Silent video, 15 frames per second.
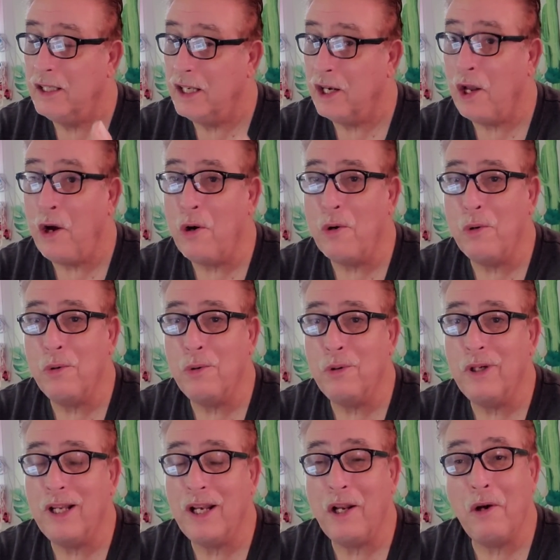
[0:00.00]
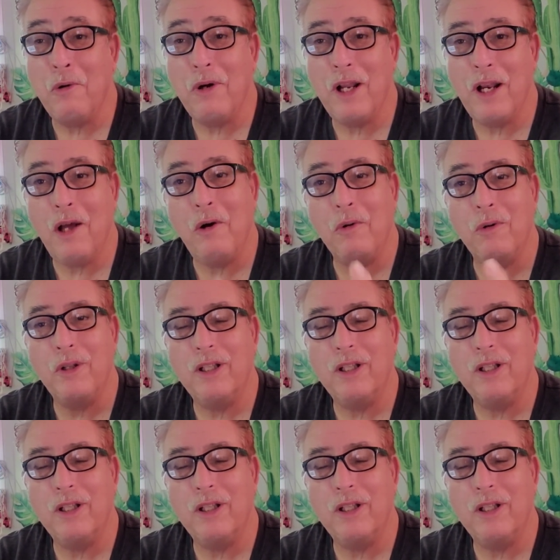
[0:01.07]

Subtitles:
Hello, hello, hello.